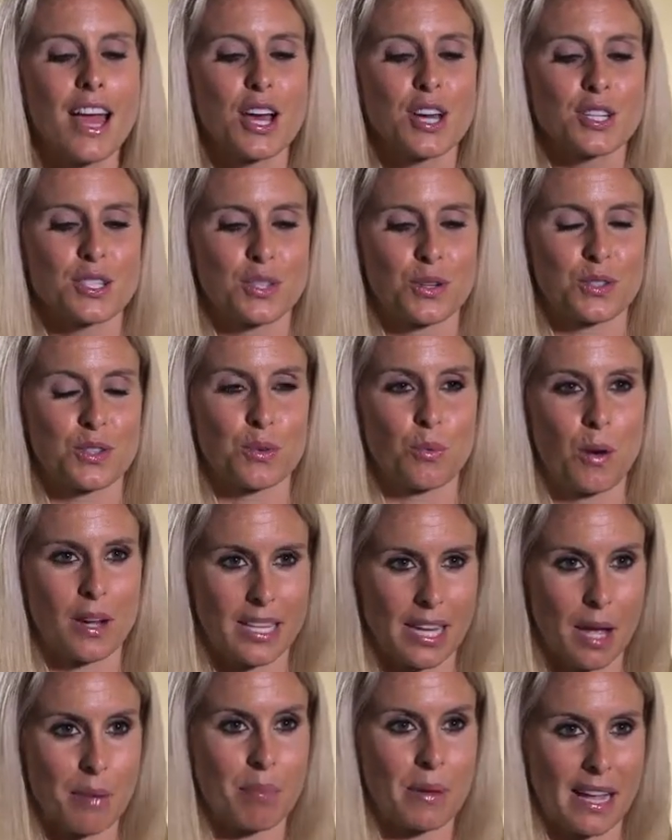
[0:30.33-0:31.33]
So to one
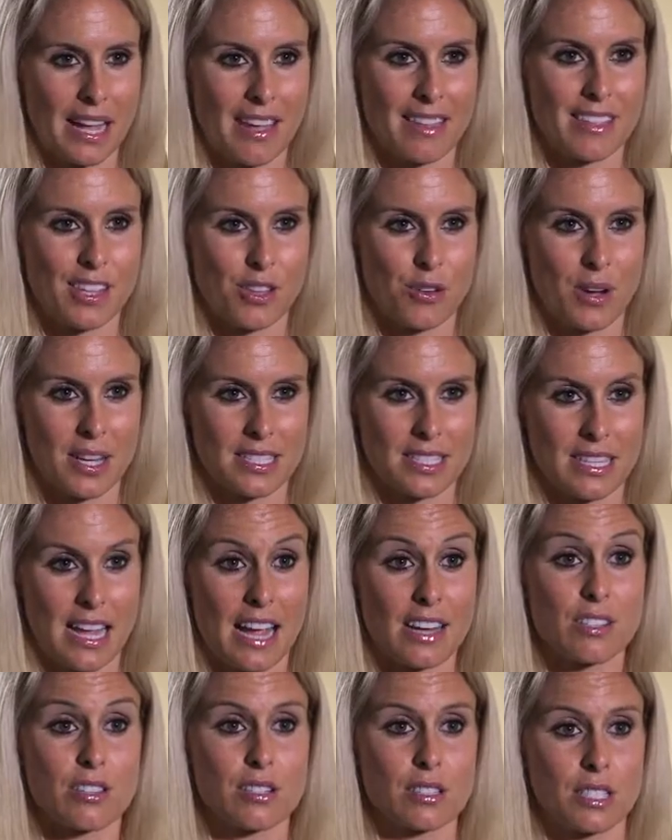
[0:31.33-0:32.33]
day play on the U.S.
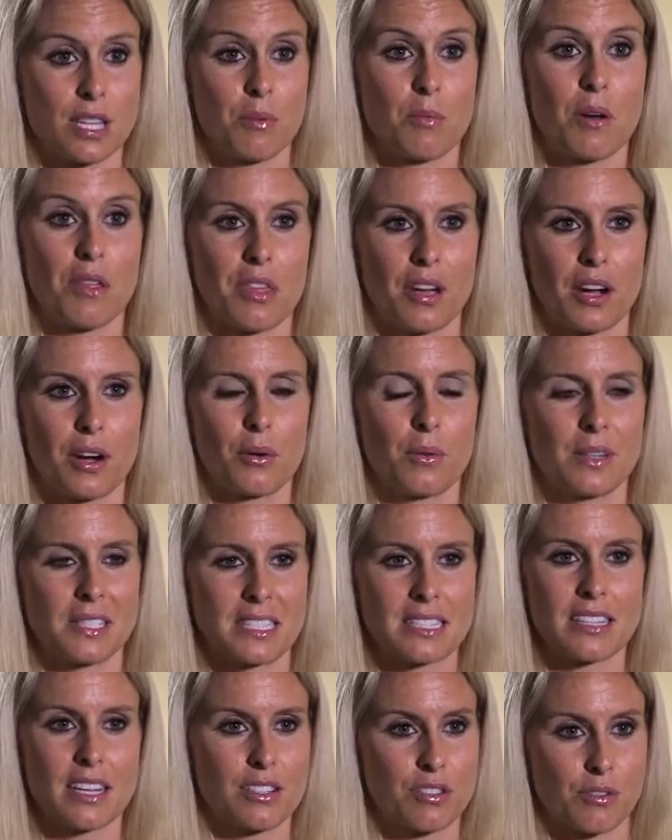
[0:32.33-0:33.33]
national team with her
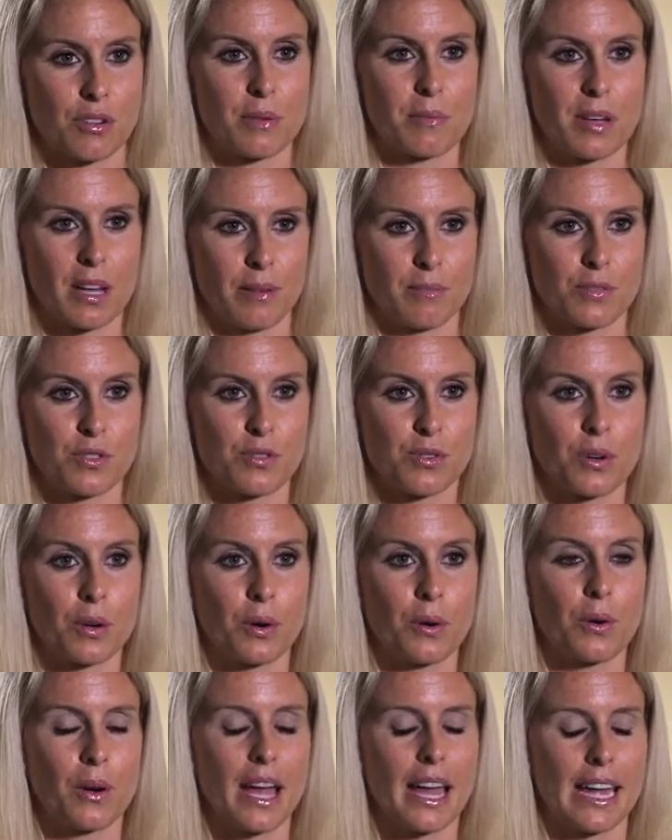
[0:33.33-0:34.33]
was a dream come
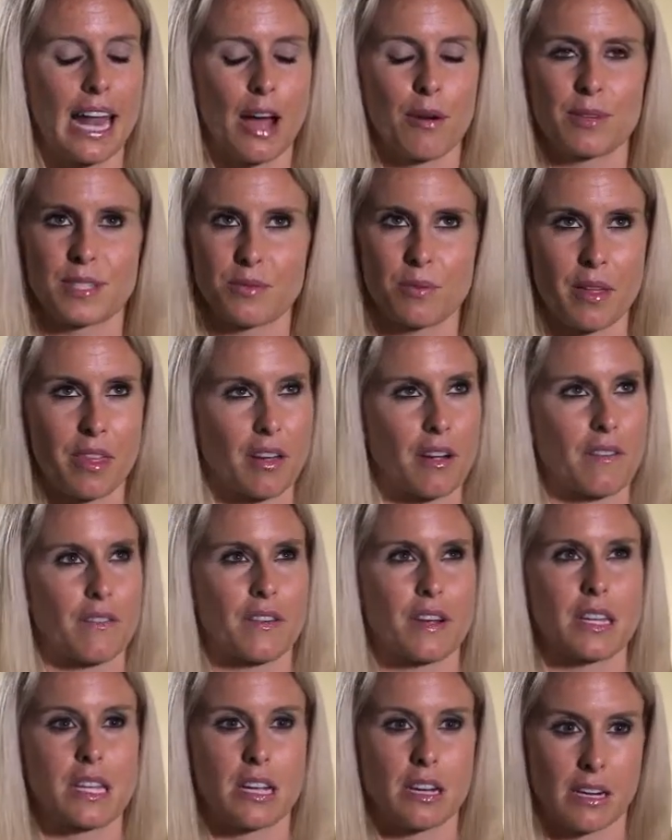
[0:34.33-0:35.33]
true. And I was with her for
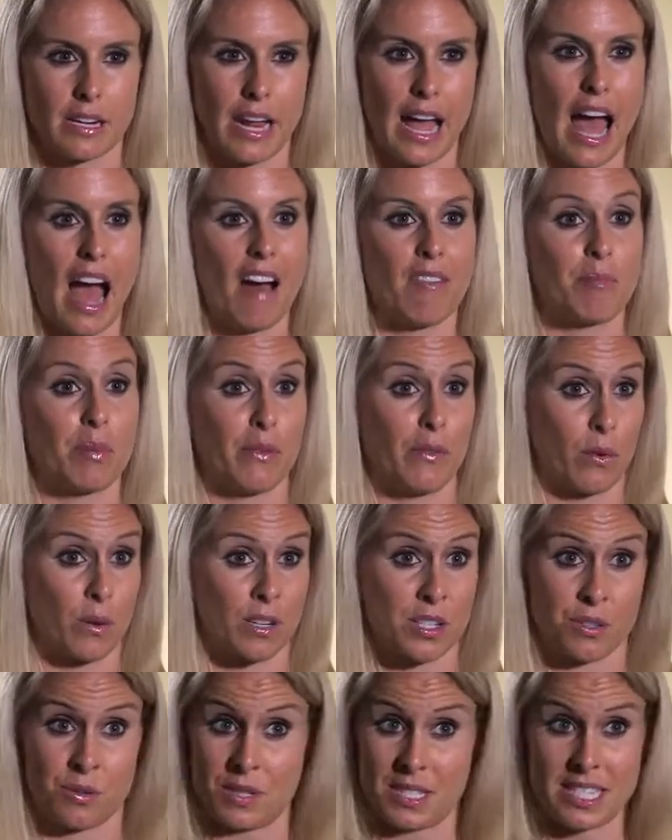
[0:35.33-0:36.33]
a year and a half before
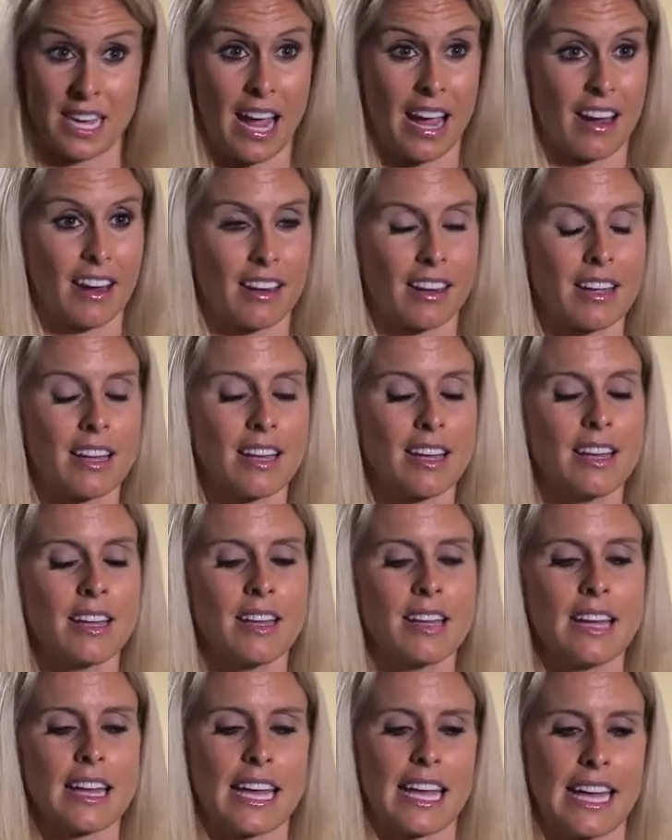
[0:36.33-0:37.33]
she retired.
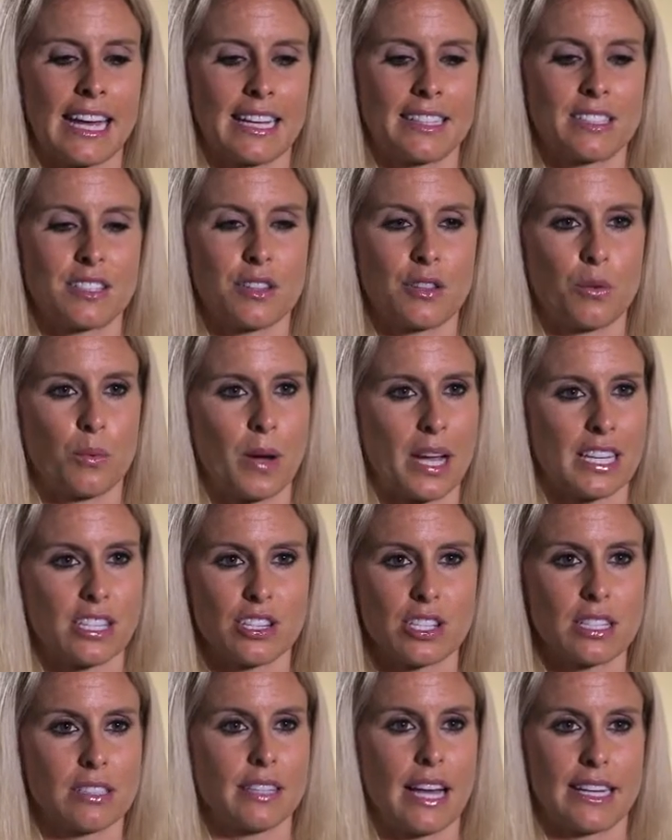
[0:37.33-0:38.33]
And the way
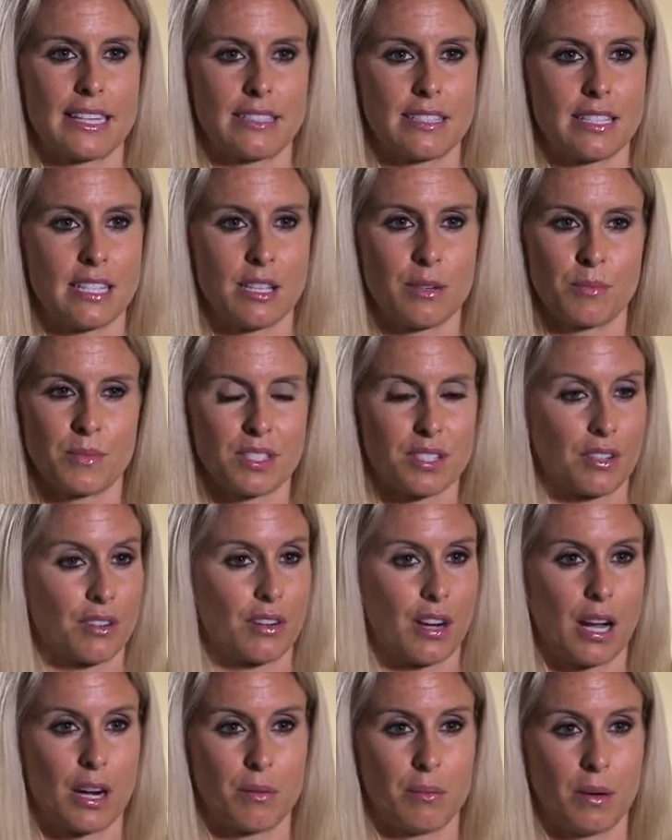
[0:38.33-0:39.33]
she led a team was
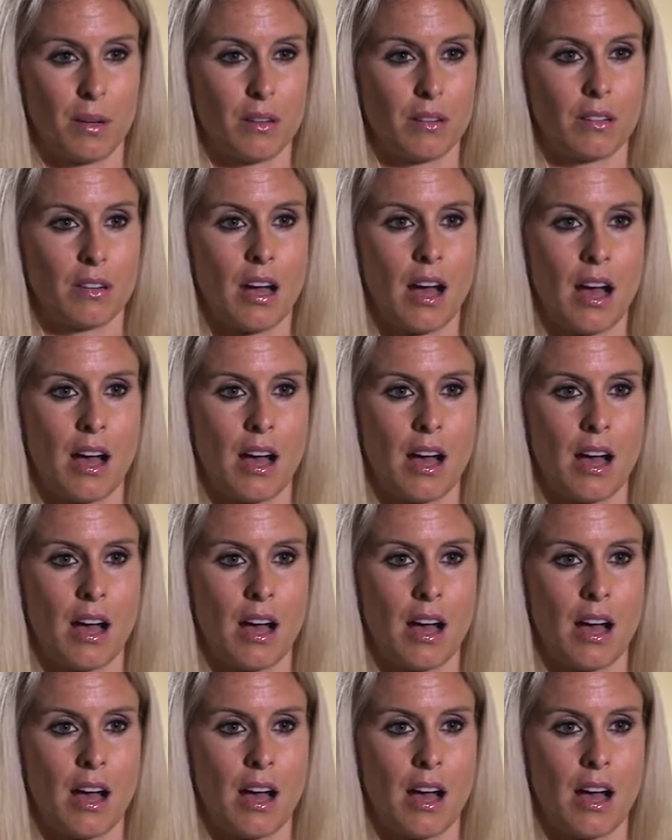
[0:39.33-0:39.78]
incredible.